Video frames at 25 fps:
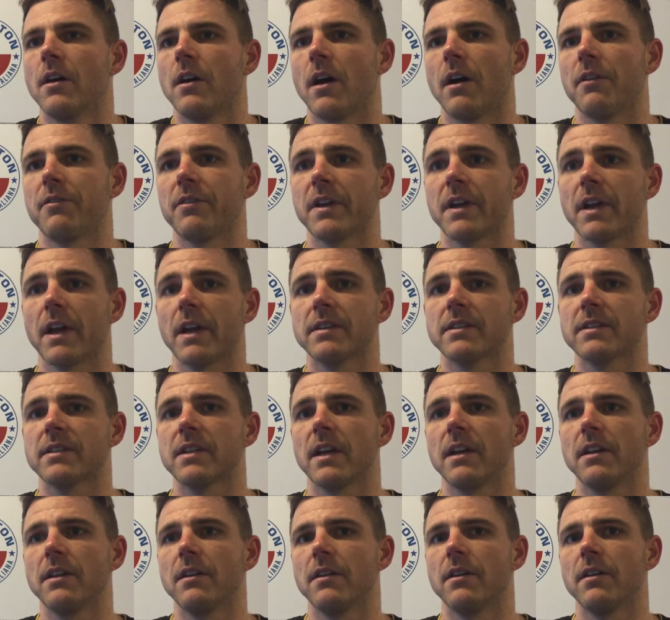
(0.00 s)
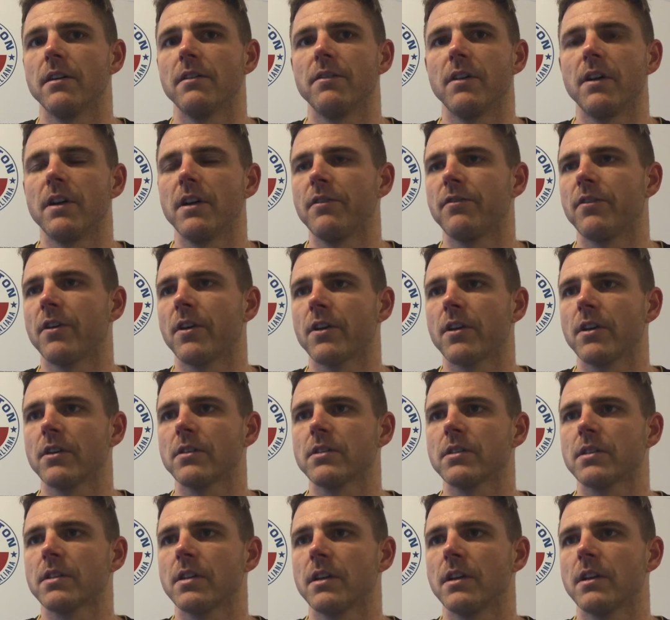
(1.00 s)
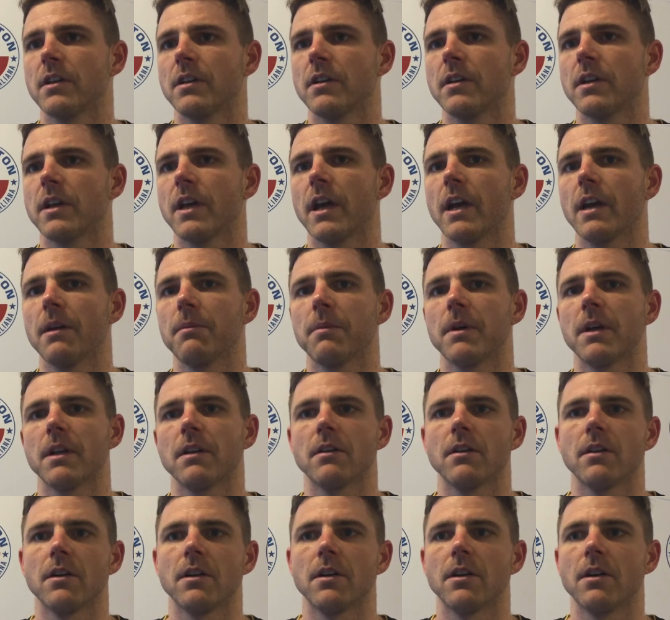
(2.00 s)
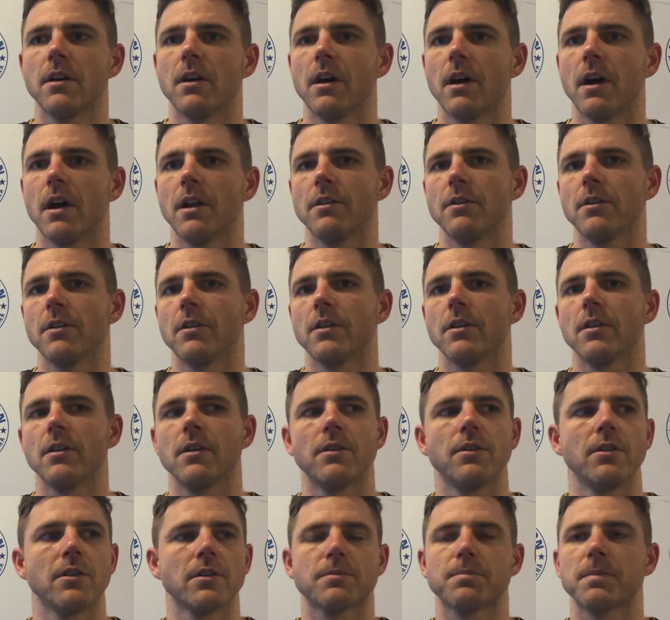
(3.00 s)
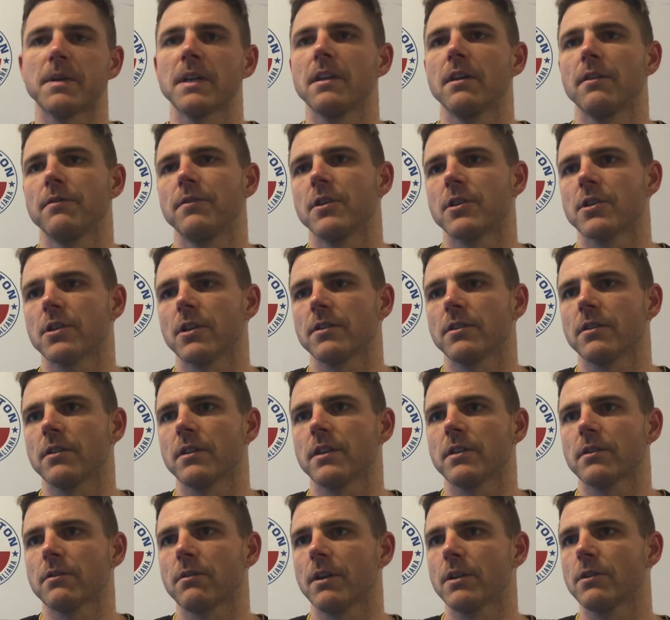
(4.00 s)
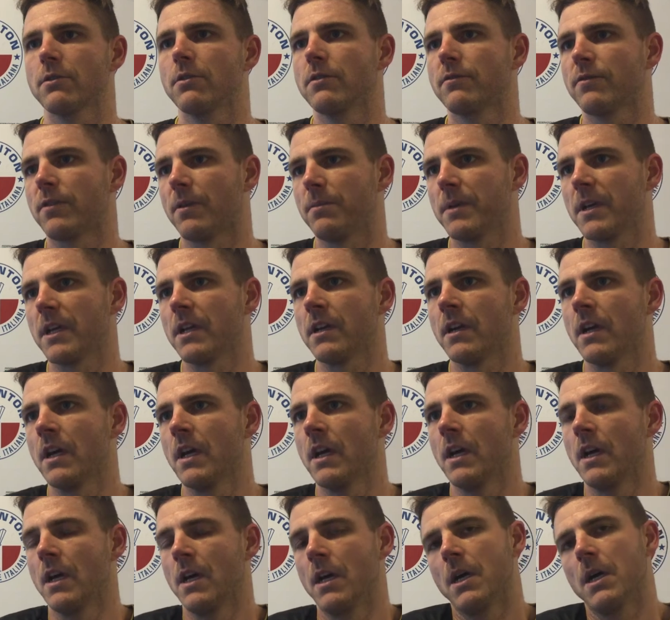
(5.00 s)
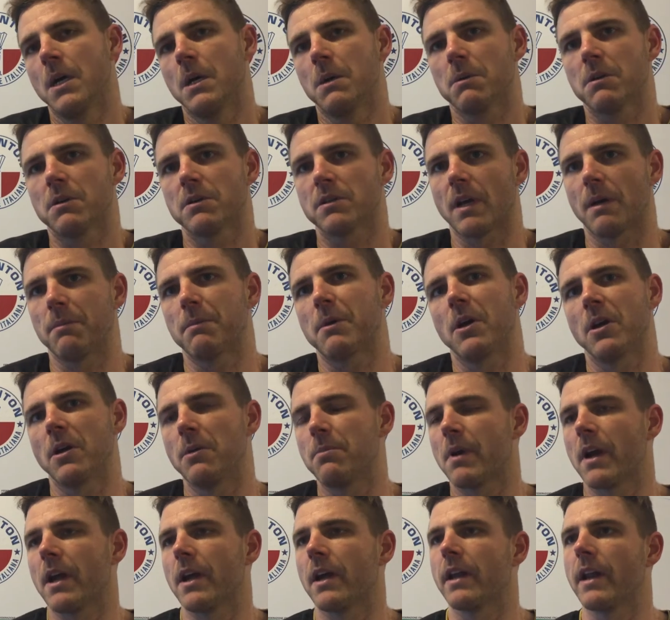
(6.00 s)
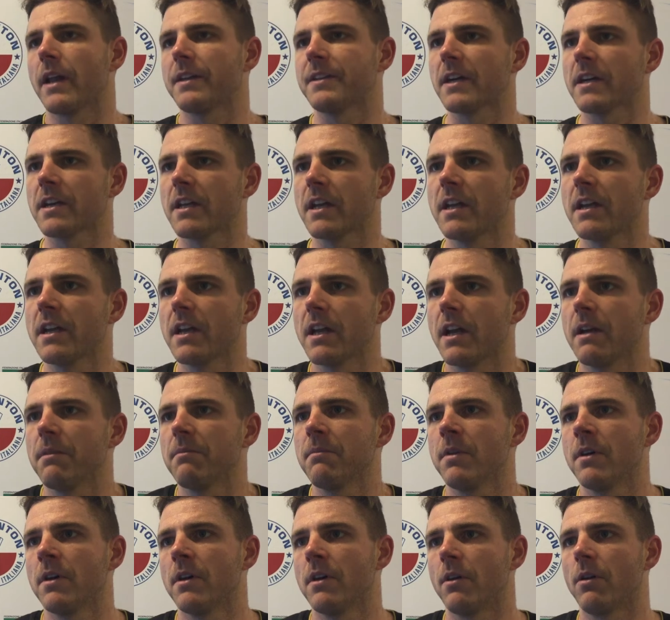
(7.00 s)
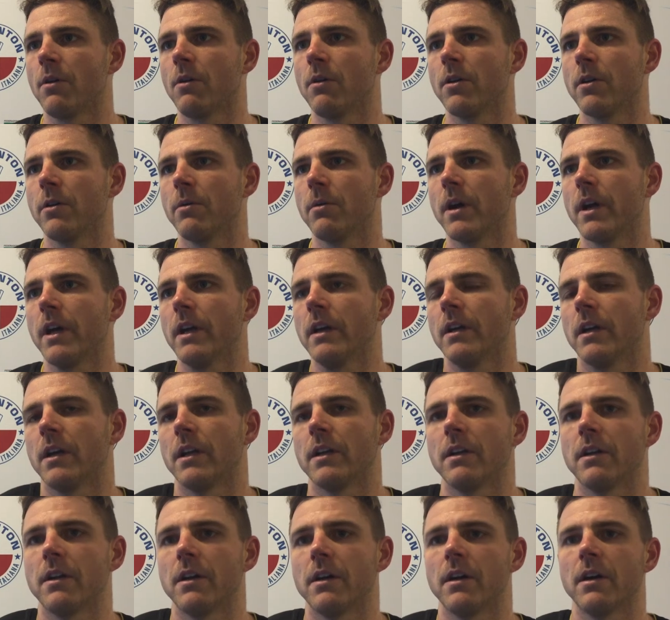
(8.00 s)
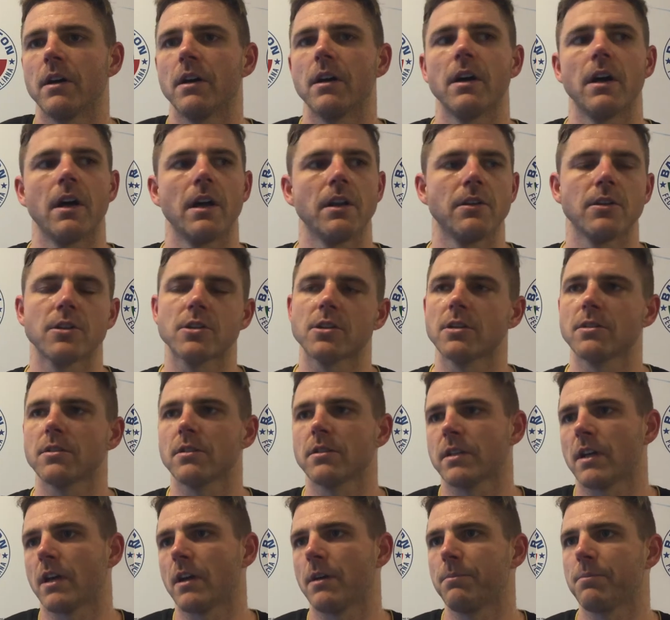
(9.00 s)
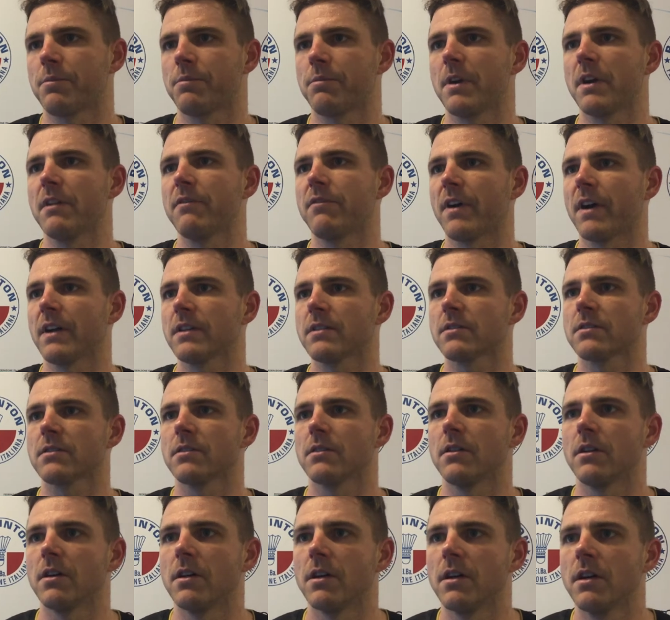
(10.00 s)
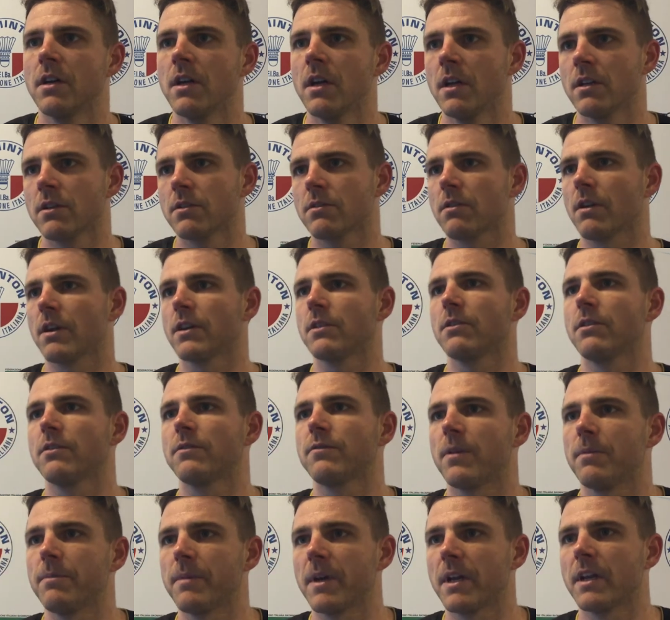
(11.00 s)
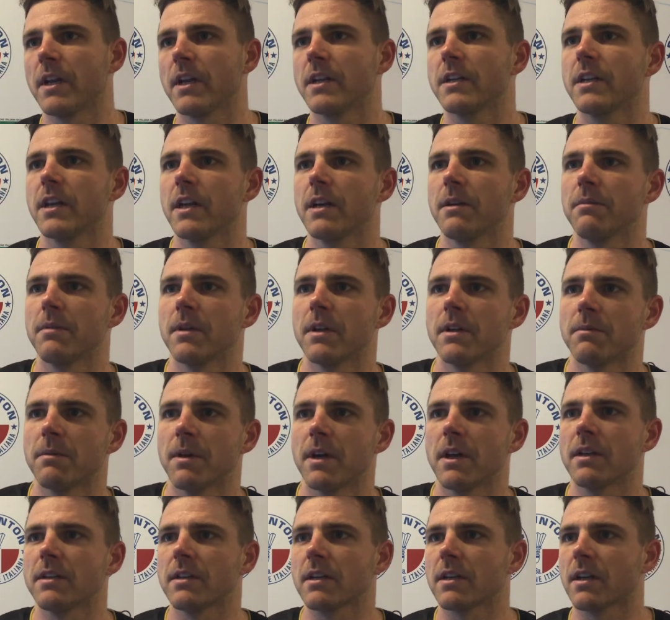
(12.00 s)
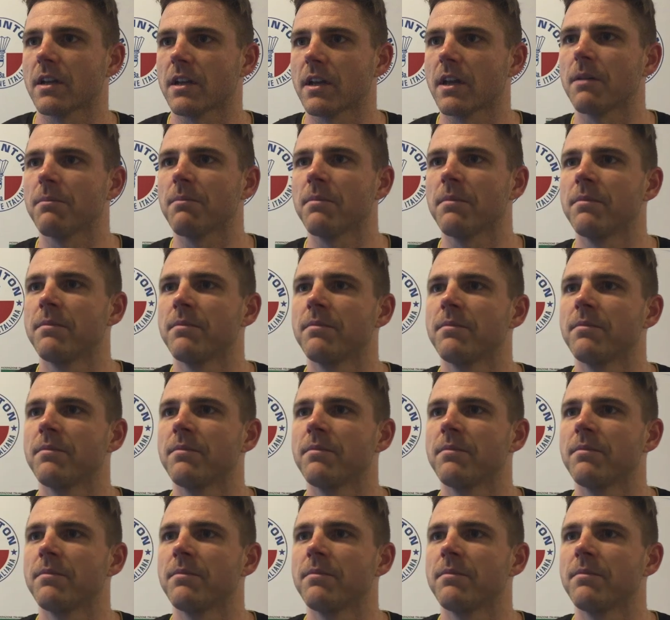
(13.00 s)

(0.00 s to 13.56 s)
I think I stayed very focused in the game, and the speed of the shuttle is quite good for me because I'm going to play an attacking game all the way, and the shuttles are pretty fast, so it's quite good for my net game and my attacking game.